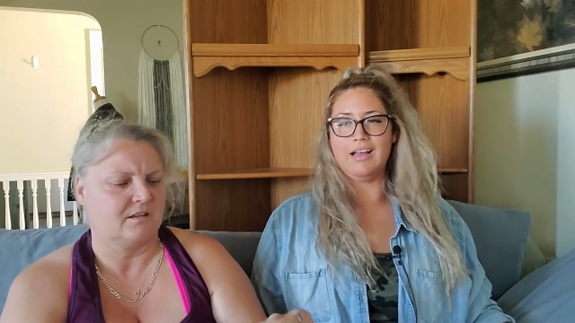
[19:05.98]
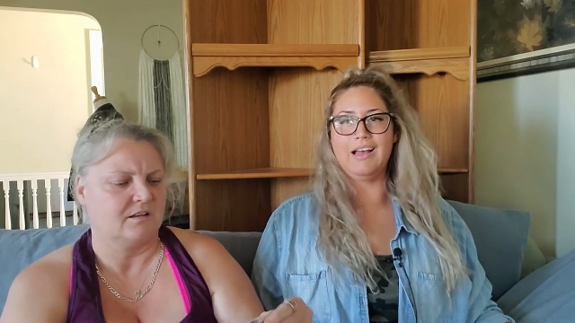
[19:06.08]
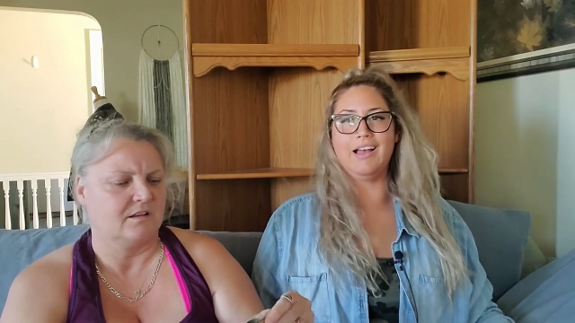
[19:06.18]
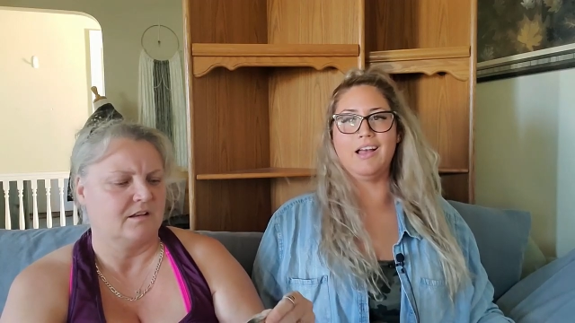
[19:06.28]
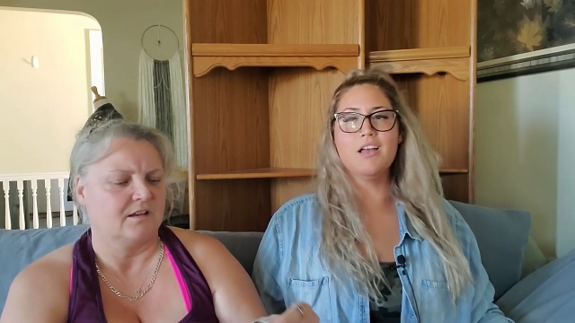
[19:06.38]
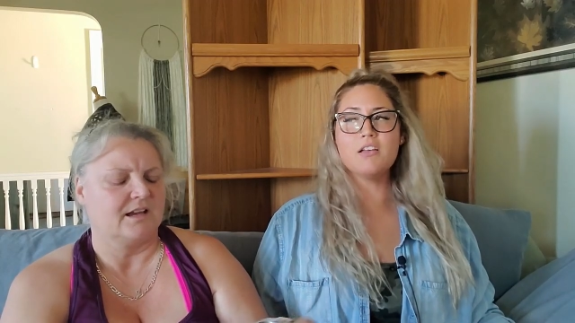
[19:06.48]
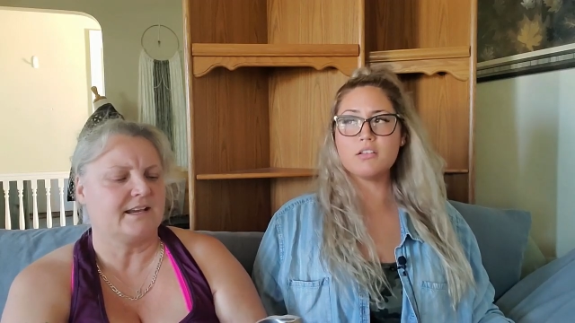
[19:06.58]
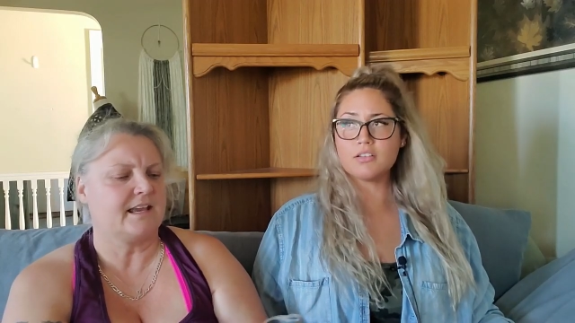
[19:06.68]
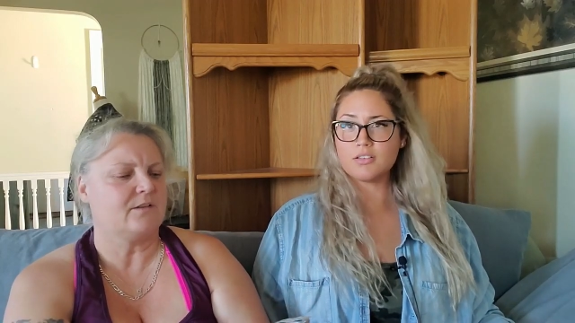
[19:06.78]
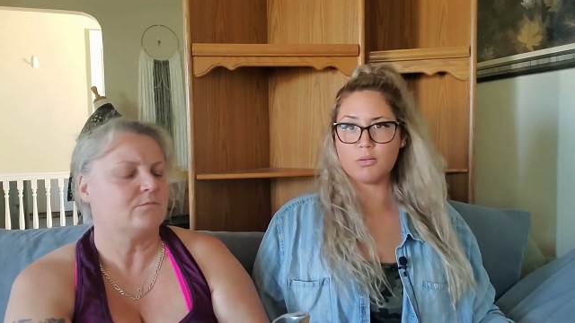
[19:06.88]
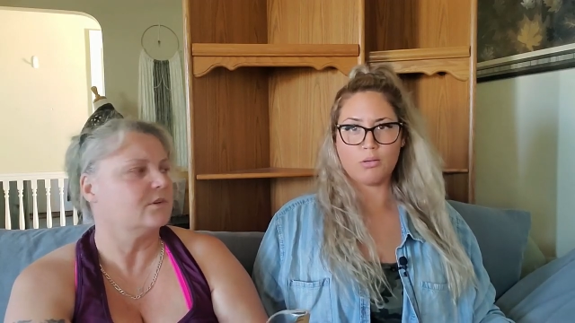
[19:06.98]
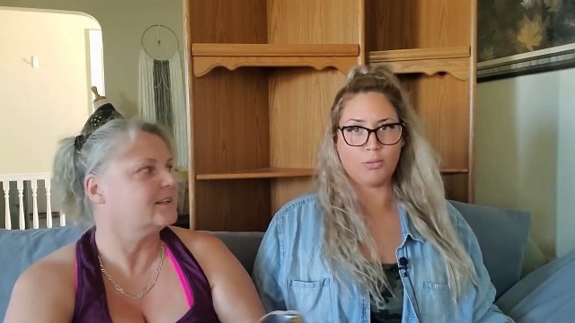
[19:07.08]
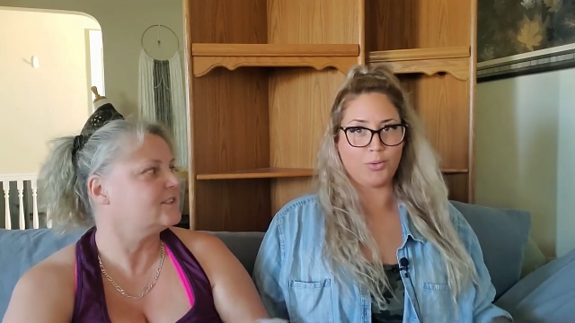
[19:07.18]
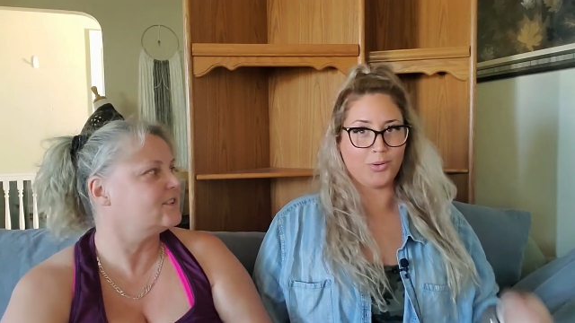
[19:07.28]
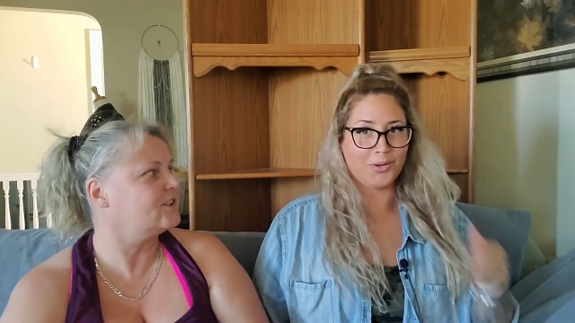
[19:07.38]
Speaker 1: Uh. I can't.
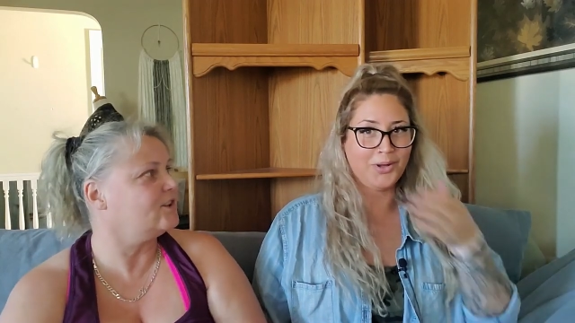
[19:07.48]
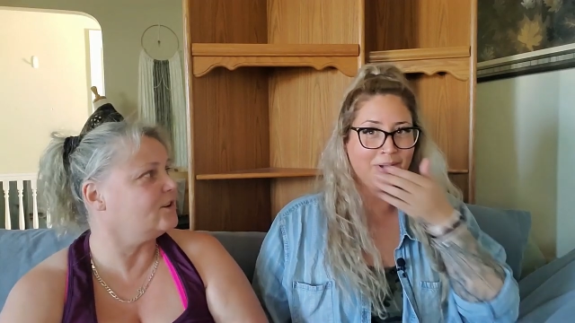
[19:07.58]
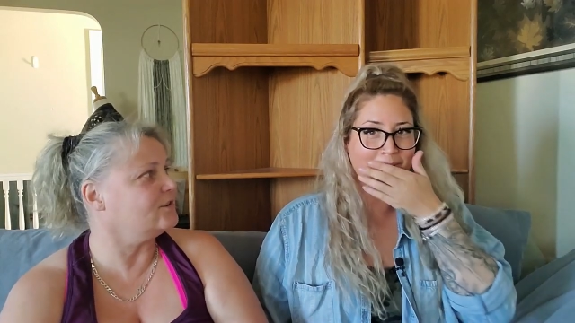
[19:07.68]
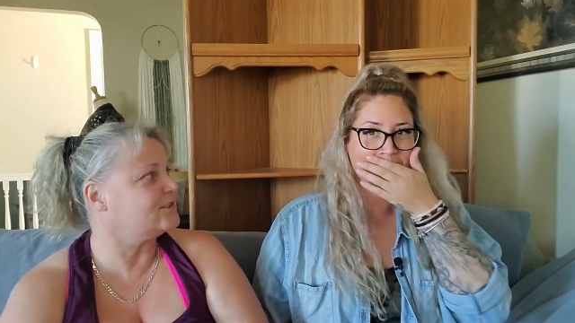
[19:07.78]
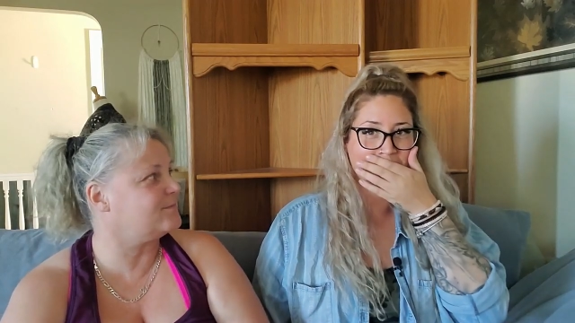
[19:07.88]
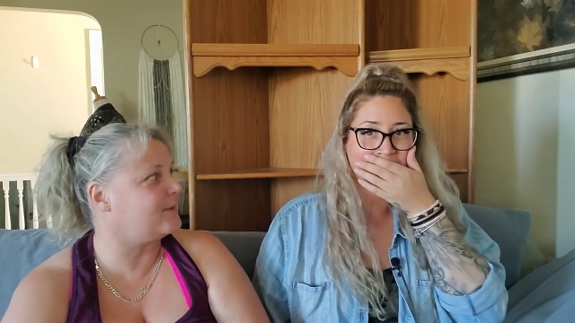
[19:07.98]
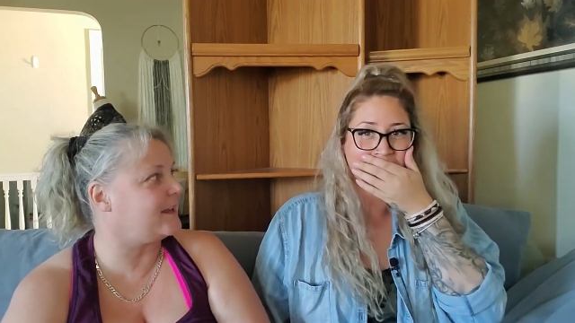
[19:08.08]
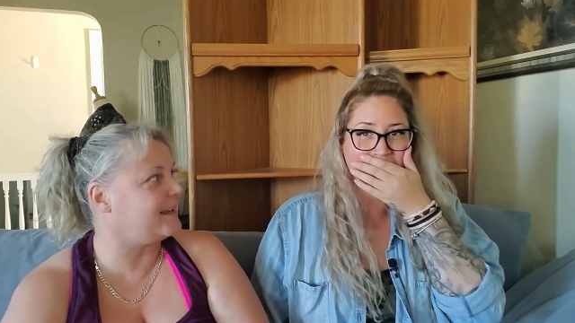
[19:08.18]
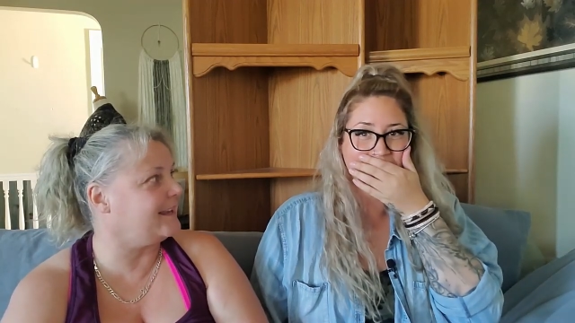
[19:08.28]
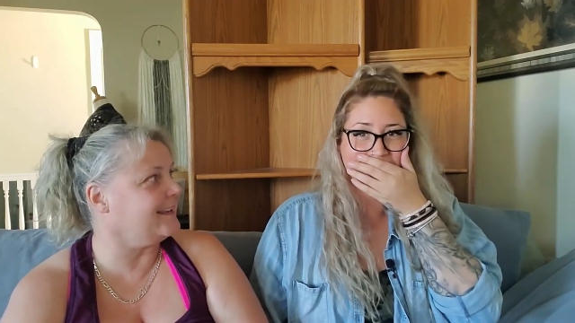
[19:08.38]
Oh. Excuse me?